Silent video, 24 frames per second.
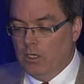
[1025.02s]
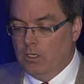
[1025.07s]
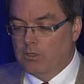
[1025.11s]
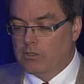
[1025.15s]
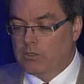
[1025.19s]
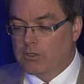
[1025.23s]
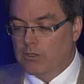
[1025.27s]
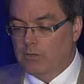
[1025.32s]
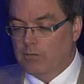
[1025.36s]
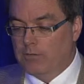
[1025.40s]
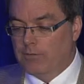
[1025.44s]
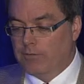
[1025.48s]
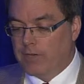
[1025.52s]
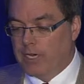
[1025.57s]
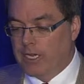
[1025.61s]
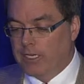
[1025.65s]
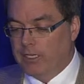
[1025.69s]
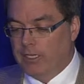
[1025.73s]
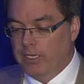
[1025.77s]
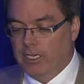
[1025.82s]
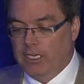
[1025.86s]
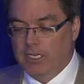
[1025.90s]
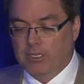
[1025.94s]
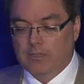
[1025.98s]
So
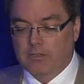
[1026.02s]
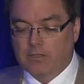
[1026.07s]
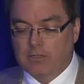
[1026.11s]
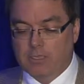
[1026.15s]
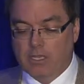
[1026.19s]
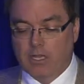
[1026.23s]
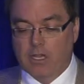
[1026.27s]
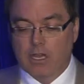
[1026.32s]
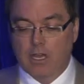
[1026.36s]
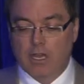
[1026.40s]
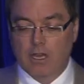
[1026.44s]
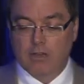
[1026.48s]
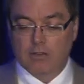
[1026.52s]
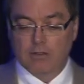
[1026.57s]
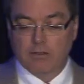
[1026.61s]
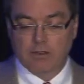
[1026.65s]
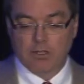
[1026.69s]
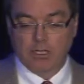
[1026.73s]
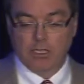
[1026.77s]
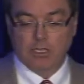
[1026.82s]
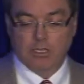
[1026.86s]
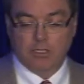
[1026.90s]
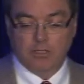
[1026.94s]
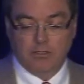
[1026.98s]
finally,
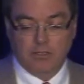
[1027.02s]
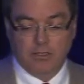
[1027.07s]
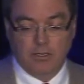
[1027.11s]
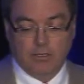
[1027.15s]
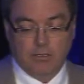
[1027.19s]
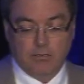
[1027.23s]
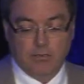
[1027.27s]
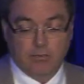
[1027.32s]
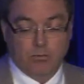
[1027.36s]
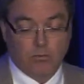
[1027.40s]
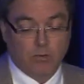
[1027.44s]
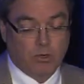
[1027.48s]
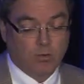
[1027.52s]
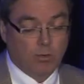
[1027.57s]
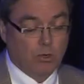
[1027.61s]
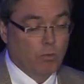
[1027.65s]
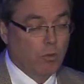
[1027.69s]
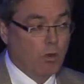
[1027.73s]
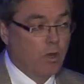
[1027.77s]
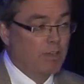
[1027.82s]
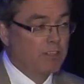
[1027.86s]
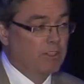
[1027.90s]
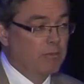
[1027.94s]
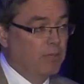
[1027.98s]
what we
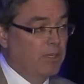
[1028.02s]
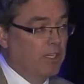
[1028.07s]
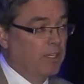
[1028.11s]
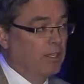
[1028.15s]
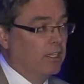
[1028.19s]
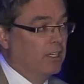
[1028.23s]
want to